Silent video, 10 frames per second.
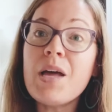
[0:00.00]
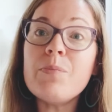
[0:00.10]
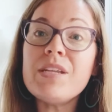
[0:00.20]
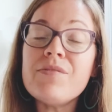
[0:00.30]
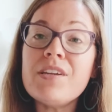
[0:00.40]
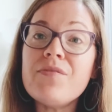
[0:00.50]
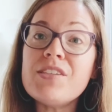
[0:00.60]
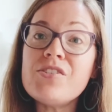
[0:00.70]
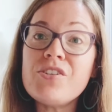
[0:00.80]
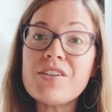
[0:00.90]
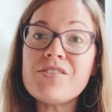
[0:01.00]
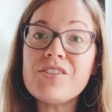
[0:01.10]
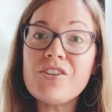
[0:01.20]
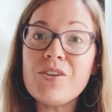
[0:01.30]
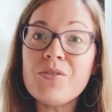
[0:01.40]
But even if it's
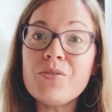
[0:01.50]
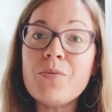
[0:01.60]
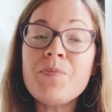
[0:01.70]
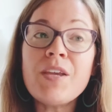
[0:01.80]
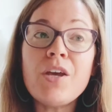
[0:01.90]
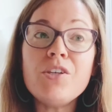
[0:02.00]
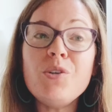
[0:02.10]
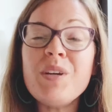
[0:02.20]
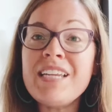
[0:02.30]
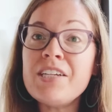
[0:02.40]
just you can